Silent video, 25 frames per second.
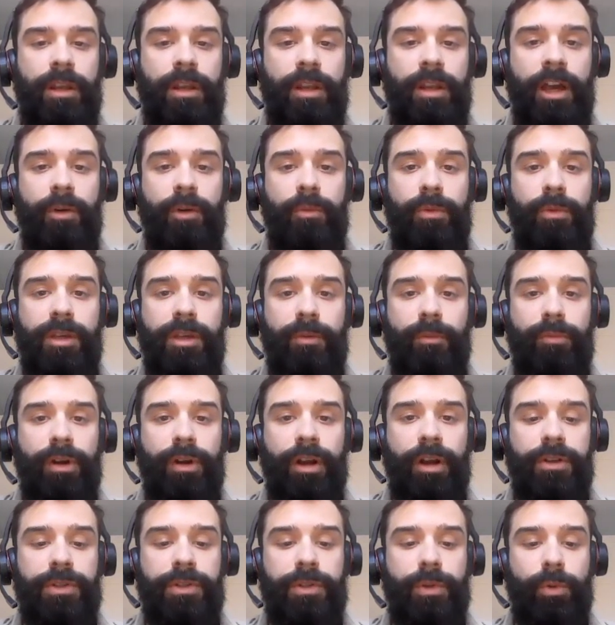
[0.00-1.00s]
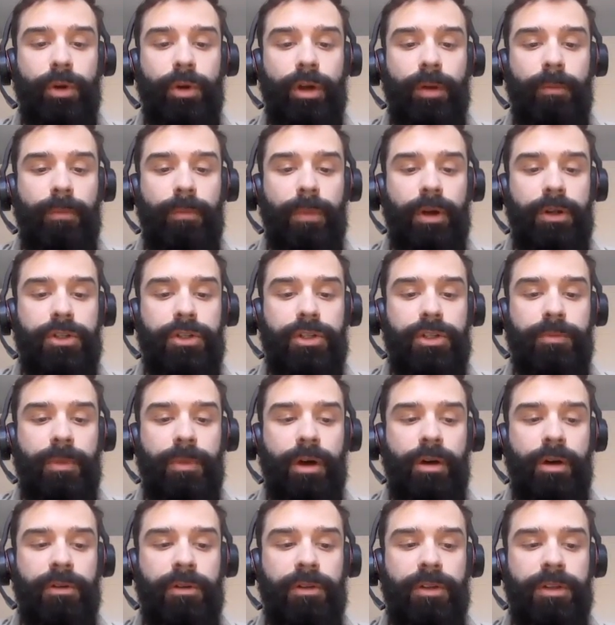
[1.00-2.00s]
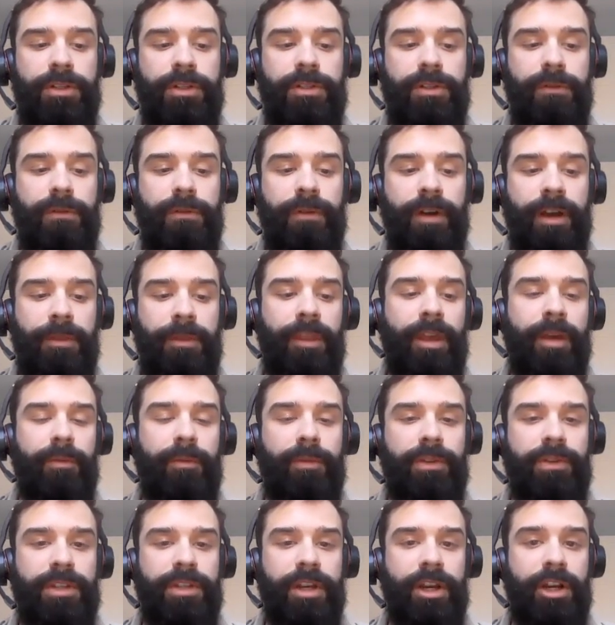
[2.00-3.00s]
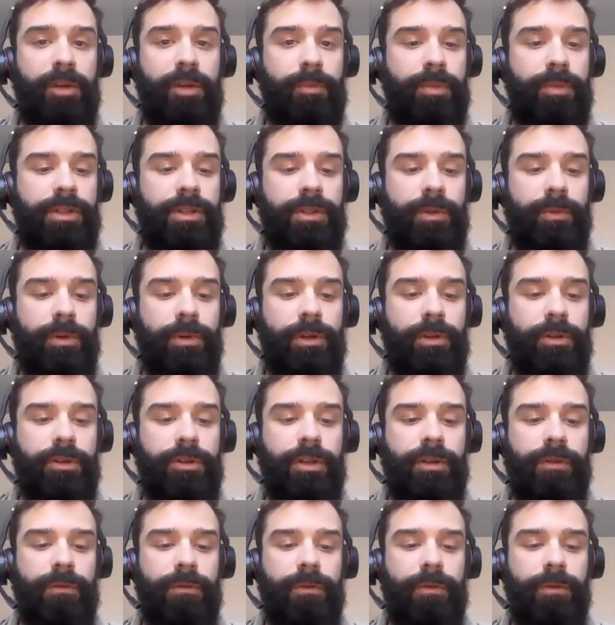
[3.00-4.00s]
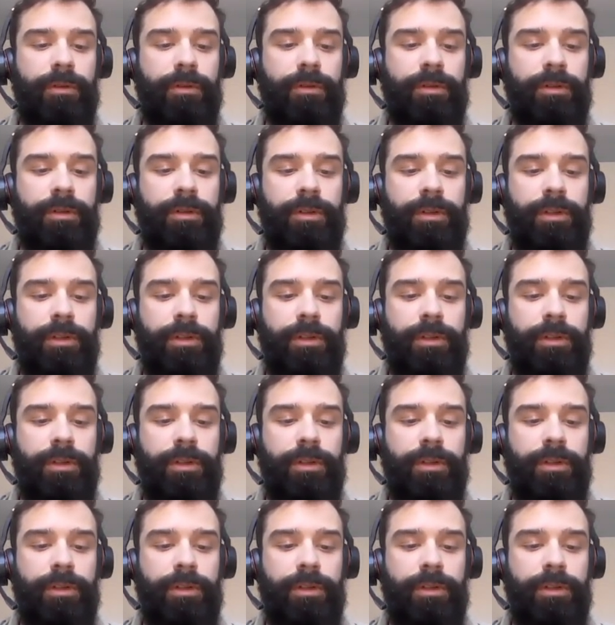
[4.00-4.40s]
And now we can browse through a much smaller list to find that desired piece we're looking for.